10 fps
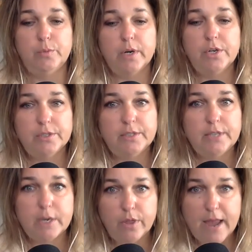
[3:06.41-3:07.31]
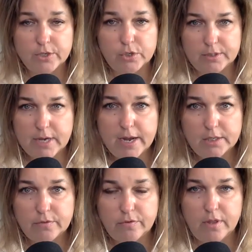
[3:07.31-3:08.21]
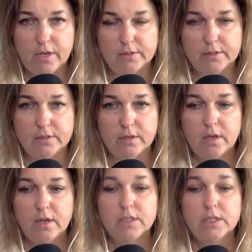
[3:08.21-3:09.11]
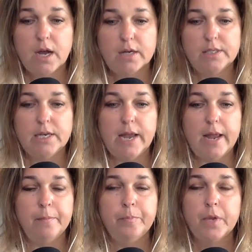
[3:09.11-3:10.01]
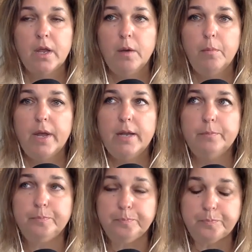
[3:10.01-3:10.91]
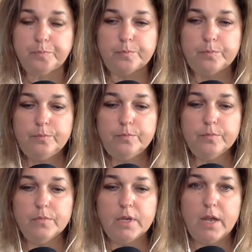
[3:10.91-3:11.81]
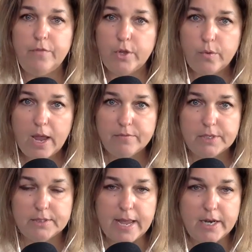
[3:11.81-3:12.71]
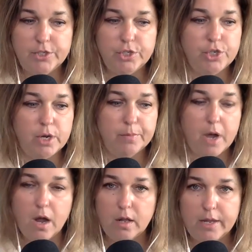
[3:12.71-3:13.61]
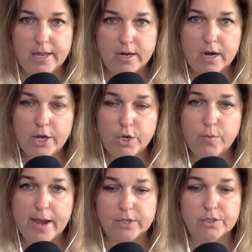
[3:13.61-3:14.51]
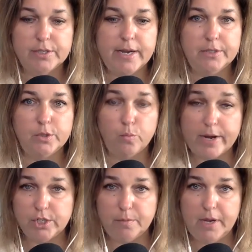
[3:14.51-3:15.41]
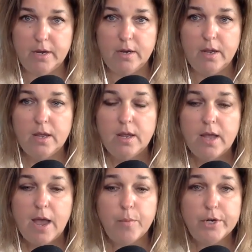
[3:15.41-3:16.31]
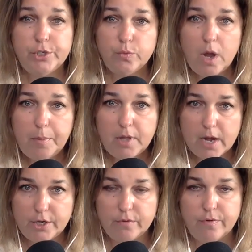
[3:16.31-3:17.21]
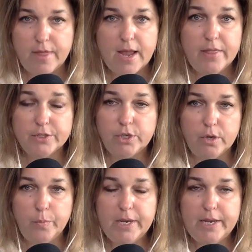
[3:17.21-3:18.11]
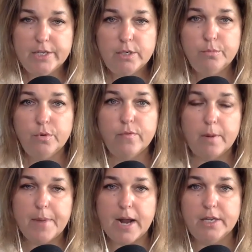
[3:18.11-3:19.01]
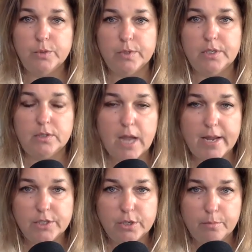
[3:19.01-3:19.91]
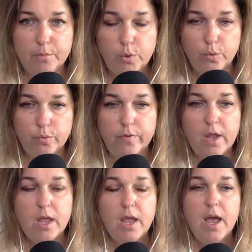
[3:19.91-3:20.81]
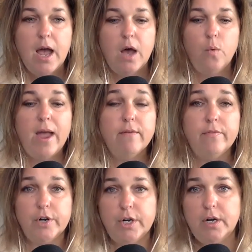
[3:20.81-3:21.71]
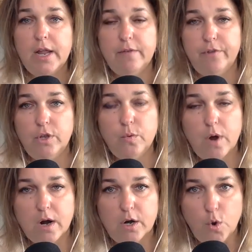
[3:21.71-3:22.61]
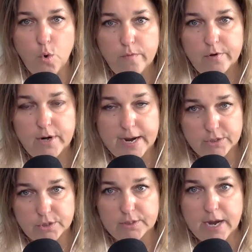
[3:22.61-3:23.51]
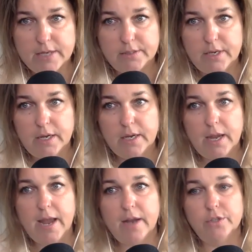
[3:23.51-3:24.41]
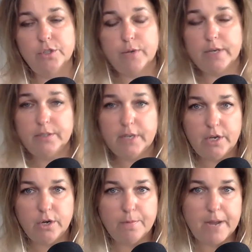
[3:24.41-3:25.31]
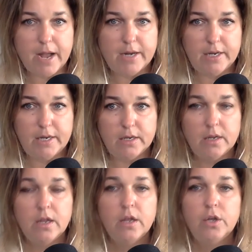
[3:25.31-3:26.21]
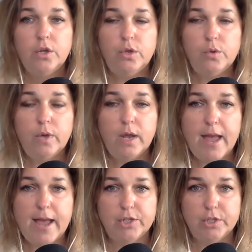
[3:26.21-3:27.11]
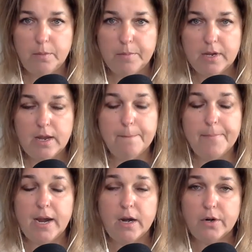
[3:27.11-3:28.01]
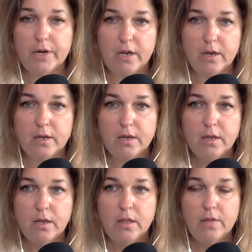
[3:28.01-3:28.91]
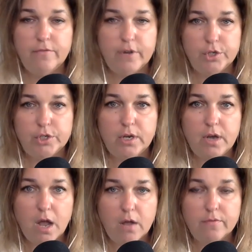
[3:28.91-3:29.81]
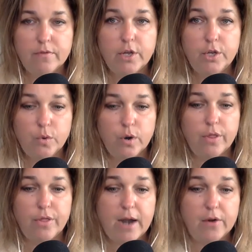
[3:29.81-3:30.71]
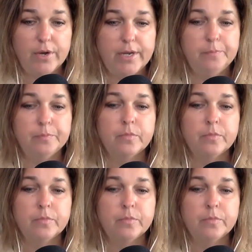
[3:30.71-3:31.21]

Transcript: We're going to just stick with exercise for this talk today. But if you have decided to jump all in on a new exercise regimen, I want to applaud you for that. That's good. We need to move. Our bodies were designed to move. However, if you are over exercising and stressing your body, you can actually be impairing the function of your thyroid.